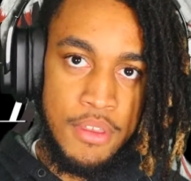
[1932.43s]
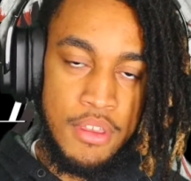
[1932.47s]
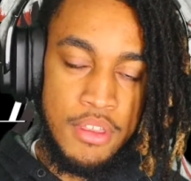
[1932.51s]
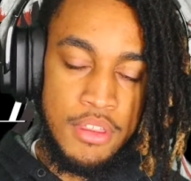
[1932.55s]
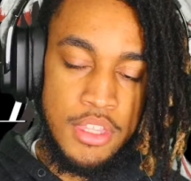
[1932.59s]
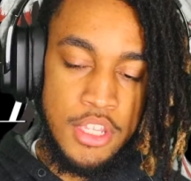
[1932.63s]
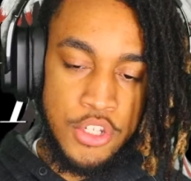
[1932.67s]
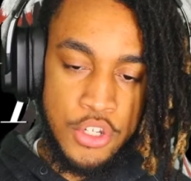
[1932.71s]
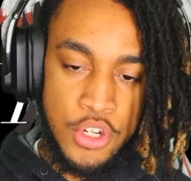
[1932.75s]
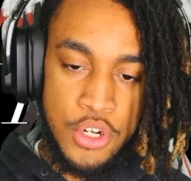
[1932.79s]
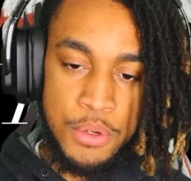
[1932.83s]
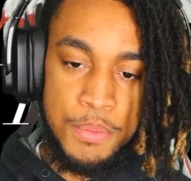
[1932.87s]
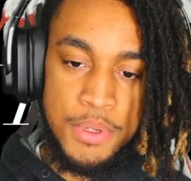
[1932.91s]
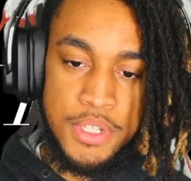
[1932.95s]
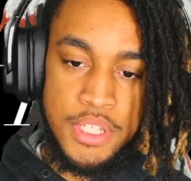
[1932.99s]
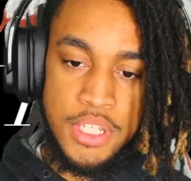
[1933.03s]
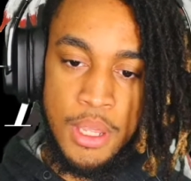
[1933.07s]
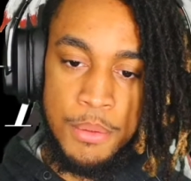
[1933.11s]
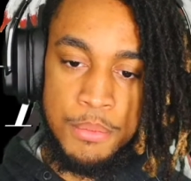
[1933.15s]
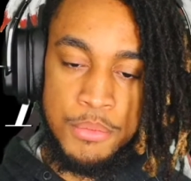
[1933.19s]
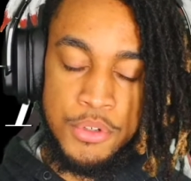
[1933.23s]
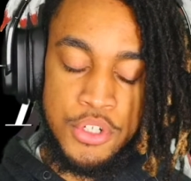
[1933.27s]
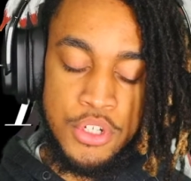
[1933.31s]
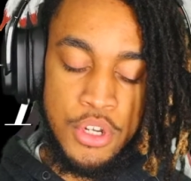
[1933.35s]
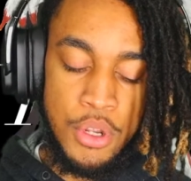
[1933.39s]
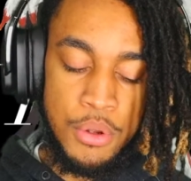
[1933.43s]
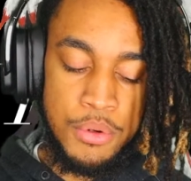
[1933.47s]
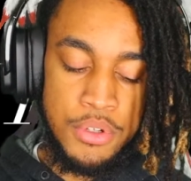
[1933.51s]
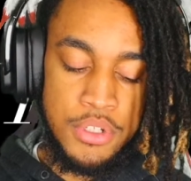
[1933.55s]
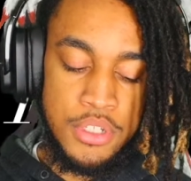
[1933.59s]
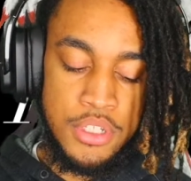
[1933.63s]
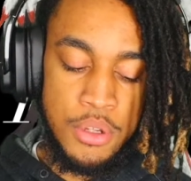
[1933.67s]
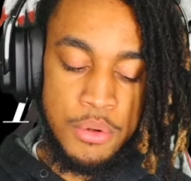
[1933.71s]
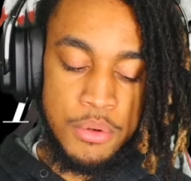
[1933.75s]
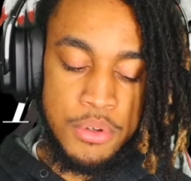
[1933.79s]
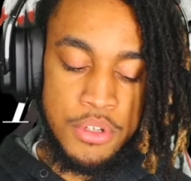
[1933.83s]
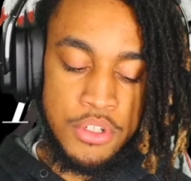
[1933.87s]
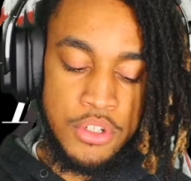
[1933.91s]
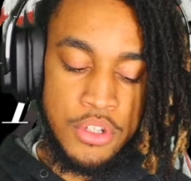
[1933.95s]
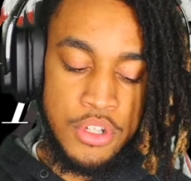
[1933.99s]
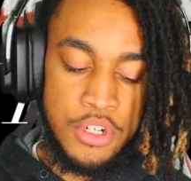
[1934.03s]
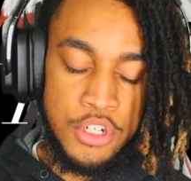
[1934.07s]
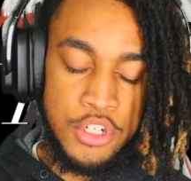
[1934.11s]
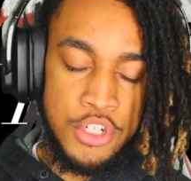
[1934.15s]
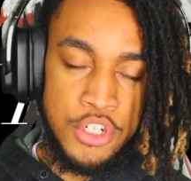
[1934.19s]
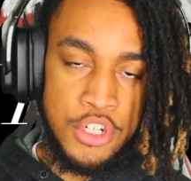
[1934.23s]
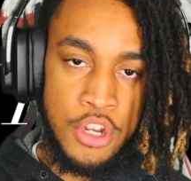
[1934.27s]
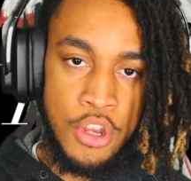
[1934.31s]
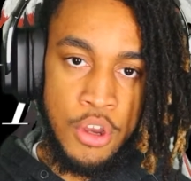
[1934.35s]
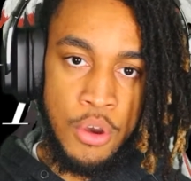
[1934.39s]
There's going to be something Sony's going to
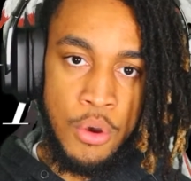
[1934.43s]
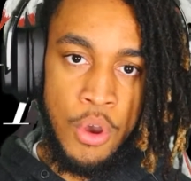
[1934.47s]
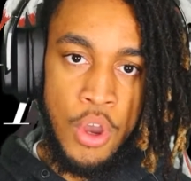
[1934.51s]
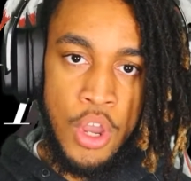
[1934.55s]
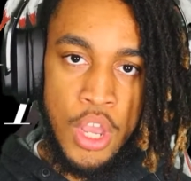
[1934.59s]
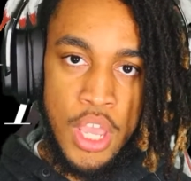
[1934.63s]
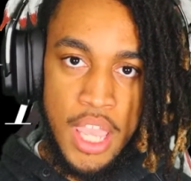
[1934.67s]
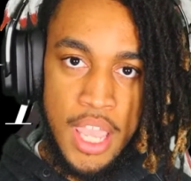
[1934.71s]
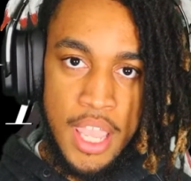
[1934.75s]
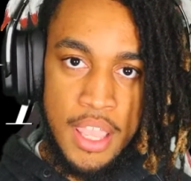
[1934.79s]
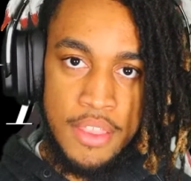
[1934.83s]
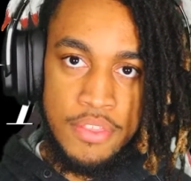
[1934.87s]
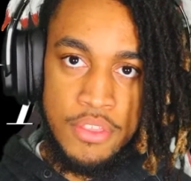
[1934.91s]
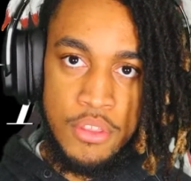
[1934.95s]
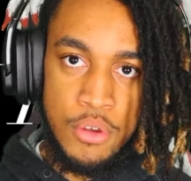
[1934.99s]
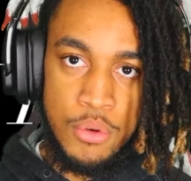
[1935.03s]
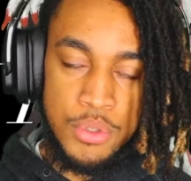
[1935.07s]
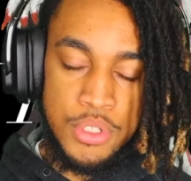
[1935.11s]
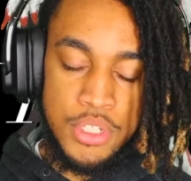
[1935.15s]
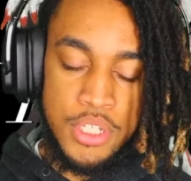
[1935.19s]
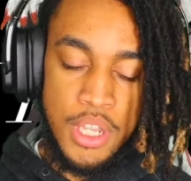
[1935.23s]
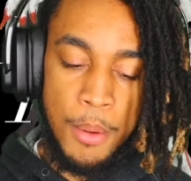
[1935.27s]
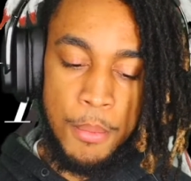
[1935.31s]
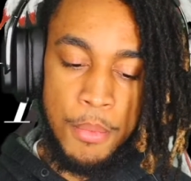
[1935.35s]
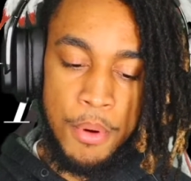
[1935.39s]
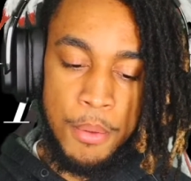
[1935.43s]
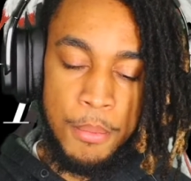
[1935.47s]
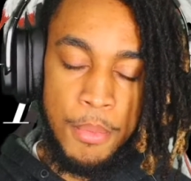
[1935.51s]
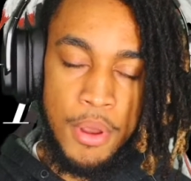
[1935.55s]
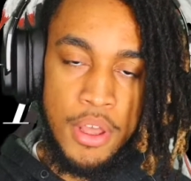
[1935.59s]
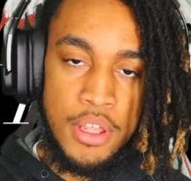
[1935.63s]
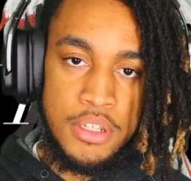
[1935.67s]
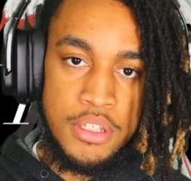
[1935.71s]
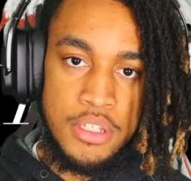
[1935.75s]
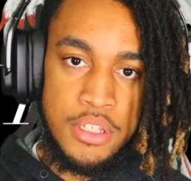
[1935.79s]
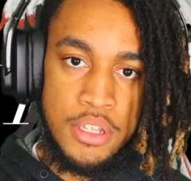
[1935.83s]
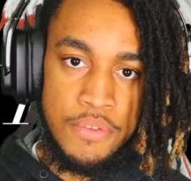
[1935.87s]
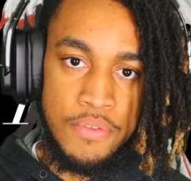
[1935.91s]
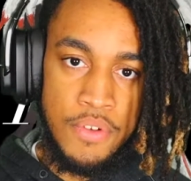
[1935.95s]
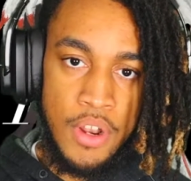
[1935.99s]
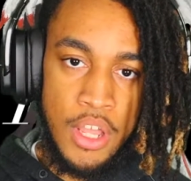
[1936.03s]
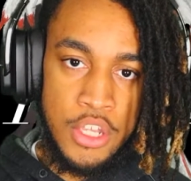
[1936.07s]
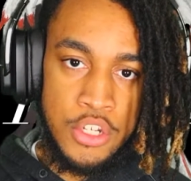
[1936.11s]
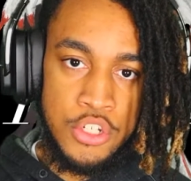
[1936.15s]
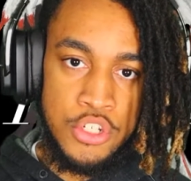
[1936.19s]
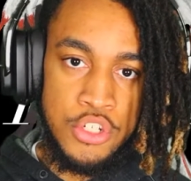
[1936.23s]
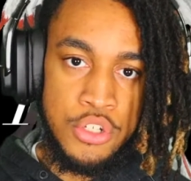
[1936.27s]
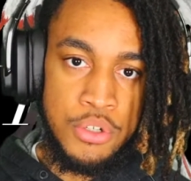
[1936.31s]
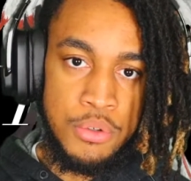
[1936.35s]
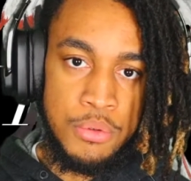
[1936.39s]
show in those summer months of
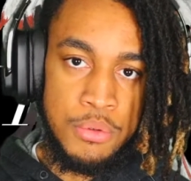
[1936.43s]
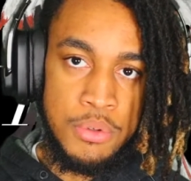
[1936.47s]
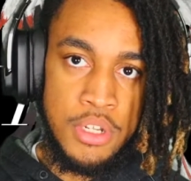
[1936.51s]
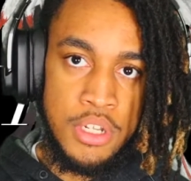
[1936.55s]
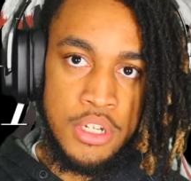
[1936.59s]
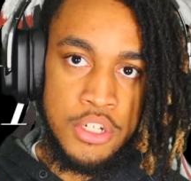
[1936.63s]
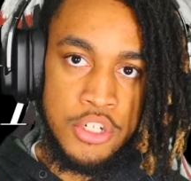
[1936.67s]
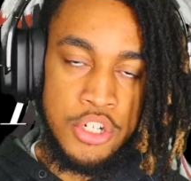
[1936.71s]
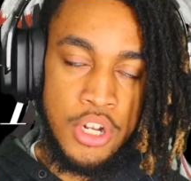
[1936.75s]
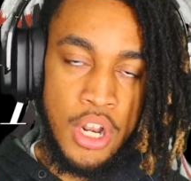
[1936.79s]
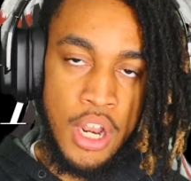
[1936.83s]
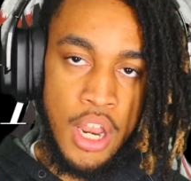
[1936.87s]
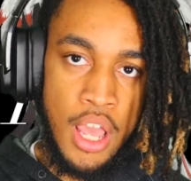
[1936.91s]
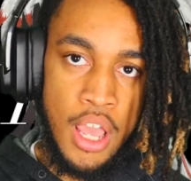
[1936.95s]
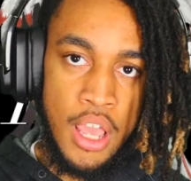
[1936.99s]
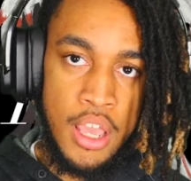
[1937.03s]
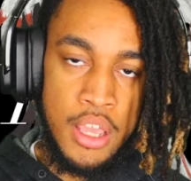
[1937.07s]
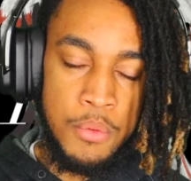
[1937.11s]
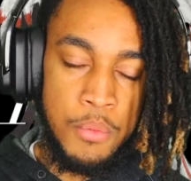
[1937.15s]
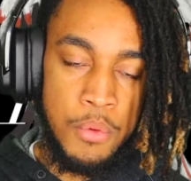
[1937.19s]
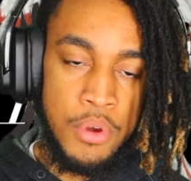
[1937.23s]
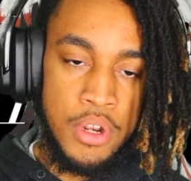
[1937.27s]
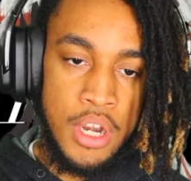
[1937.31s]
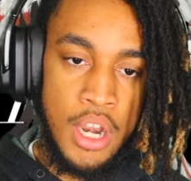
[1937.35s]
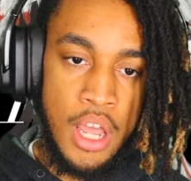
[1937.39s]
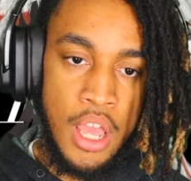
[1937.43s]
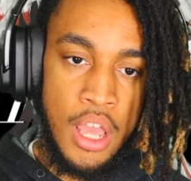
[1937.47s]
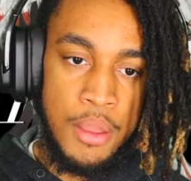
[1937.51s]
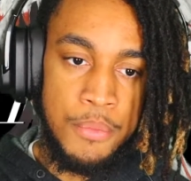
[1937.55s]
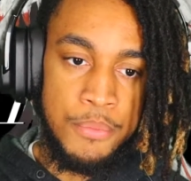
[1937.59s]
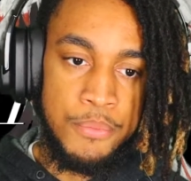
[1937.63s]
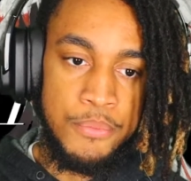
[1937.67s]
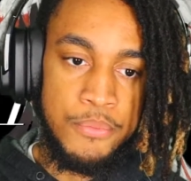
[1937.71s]
like June and July and whatnot.